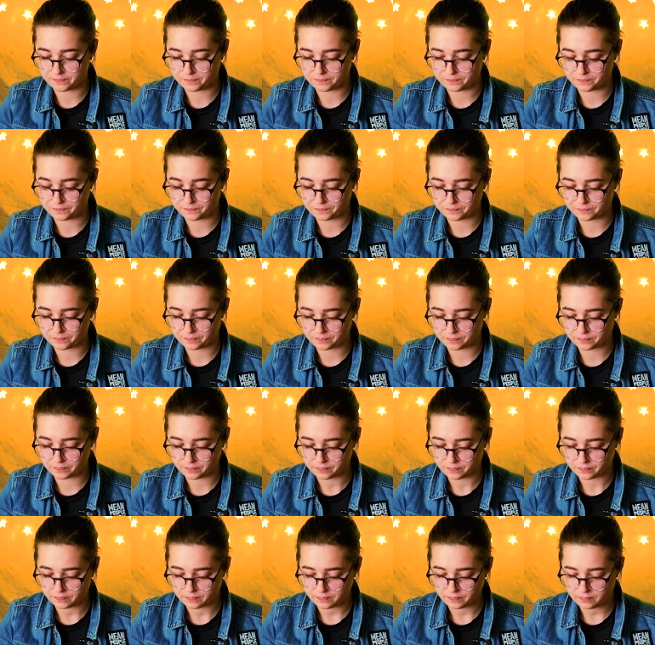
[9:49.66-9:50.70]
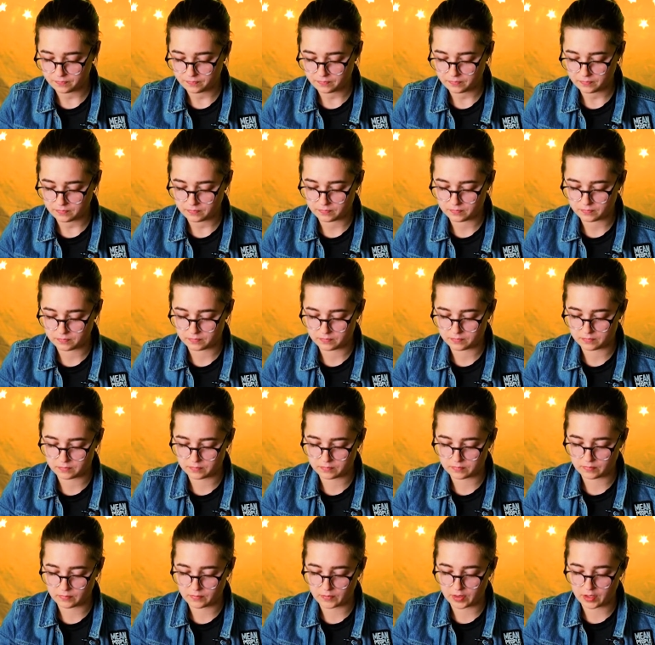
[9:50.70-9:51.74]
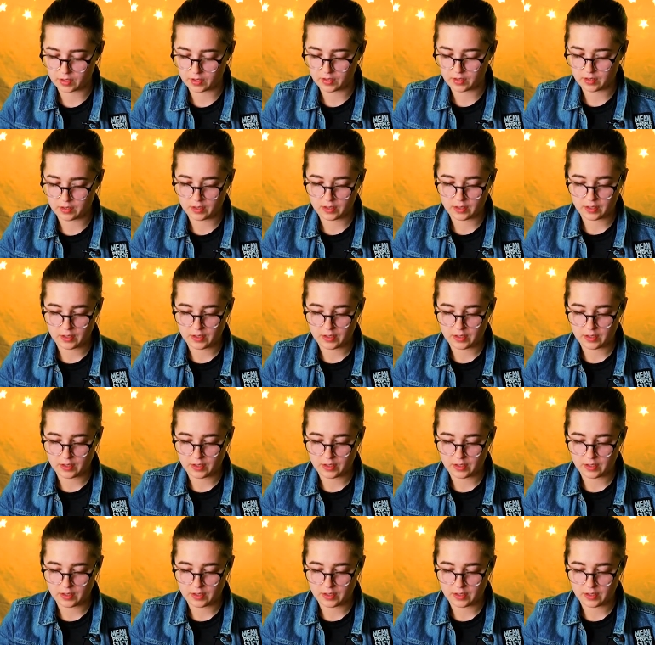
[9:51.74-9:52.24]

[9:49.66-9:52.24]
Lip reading: (no one is talking)